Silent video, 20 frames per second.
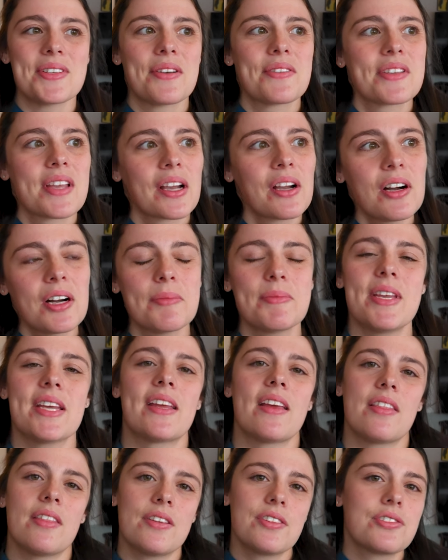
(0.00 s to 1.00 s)
I was like, oh, I'm
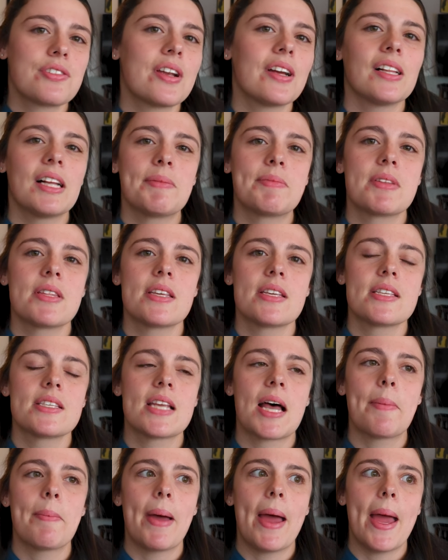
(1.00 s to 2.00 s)
taking this trail up to the
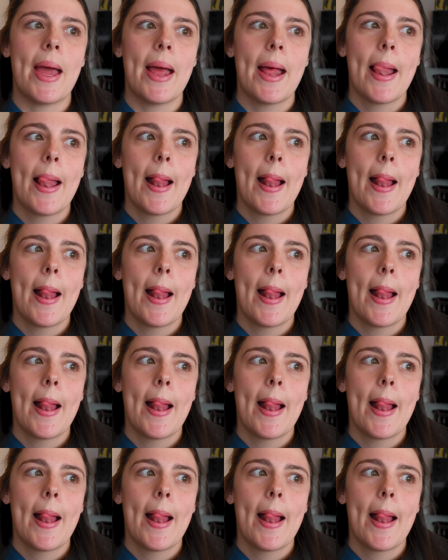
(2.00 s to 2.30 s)
summit